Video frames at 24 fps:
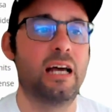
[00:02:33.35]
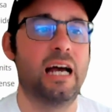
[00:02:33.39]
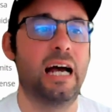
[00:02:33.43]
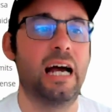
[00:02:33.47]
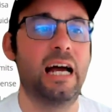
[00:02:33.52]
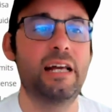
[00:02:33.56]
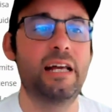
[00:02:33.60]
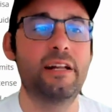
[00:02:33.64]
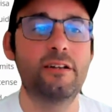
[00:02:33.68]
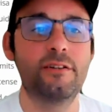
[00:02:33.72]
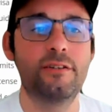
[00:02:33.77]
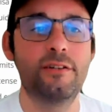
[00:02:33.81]

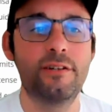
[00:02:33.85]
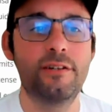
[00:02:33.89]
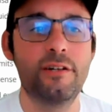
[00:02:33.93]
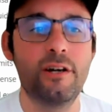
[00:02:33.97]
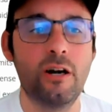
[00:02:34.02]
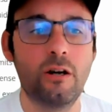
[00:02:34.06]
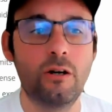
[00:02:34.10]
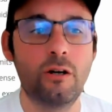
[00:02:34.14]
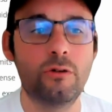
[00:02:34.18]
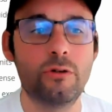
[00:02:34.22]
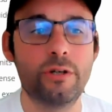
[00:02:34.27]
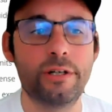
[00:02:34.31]
I don't
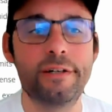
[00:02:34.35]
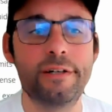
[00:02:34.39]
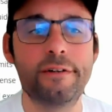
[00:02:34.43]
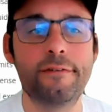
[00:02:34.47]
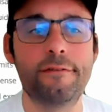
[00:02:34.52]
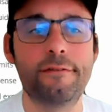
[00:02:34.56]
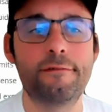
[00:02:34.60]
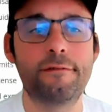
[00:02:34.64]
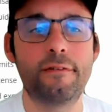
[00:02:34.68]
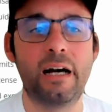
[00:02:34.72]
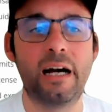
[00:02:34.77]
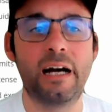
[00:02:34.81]
know
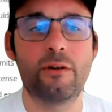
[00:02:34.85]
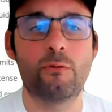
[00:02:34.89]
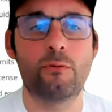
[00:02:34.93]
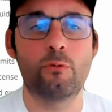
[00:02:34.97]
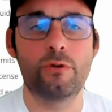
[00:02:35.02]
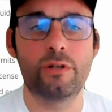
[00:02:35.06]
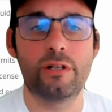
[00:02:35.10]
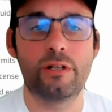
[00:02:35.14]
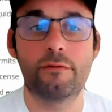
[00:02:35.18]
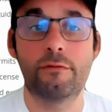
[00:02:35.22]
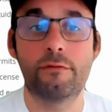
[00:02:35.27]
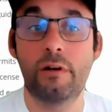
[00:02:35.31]
if I
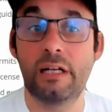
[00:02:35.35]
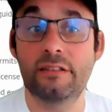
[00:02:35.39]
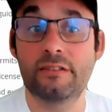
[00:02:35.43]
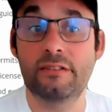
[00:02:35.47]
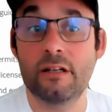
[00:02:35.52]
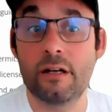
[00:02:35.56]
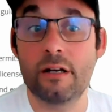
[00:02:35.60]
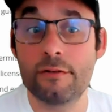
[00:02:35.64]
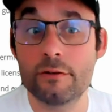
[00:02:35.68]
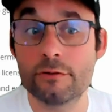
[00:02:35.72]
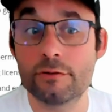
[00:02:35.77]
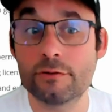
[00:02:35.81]
would advise
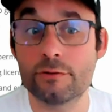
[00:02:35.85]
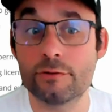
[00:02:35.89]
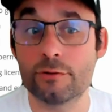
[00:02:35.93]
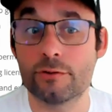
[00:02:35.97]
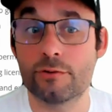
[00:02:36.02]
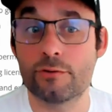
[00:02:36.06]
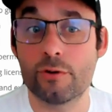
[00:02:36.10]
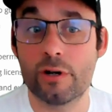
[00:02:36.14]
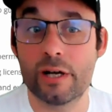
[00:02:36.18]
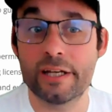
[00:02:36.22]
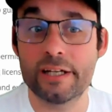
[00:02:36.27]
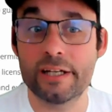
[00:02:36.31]
others to
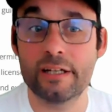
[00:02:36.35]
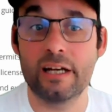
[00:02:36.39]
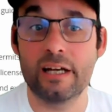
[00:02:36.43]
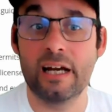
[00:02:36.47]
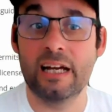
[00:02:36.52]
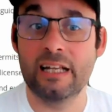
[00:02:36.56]
try it